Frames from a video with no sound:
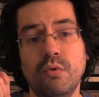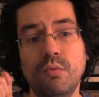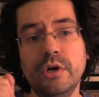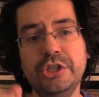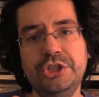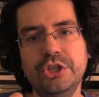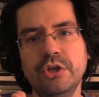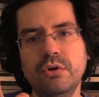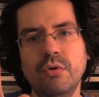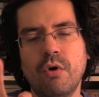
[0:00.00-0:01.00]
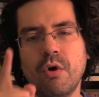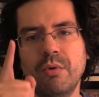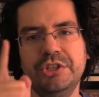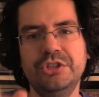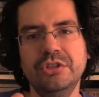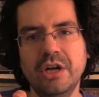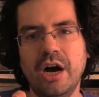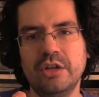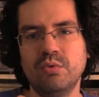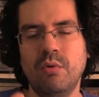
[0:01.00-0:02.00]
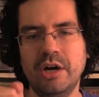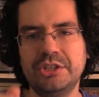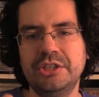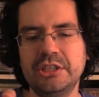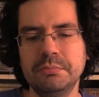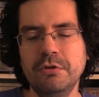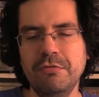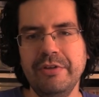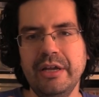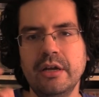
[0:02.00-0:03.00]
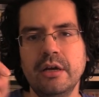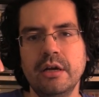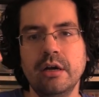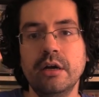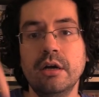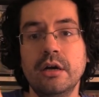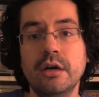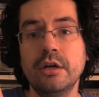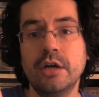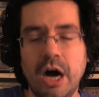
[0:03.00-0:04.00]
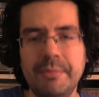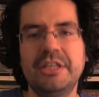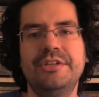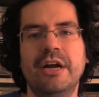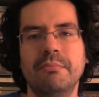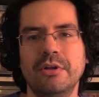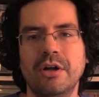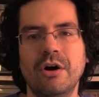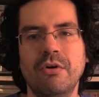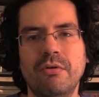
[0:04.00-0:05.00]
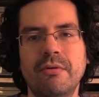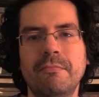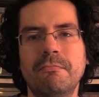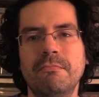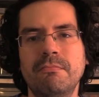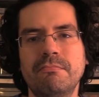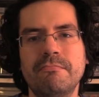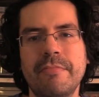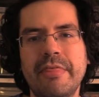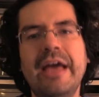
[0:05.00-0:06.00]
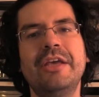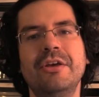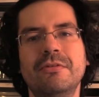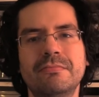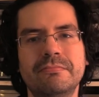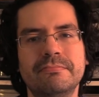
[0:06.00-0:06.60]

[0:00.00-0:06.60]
Would you or would you not watch this movie? Comment down below. Thank you.